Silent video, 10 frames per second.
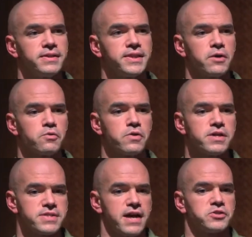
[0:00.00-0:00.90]
there
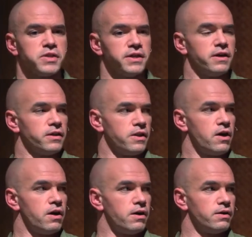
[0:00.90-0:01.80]
was actually a
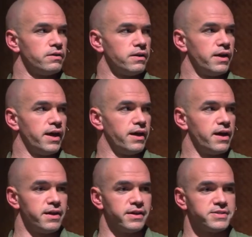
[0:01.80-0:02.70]
law,
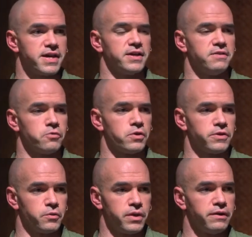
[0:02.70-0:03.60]
an executive order
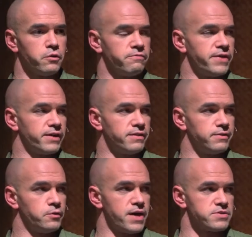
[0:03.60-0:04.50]
that went into effect in
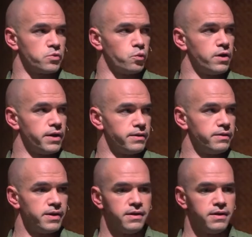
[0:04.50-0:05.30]
2001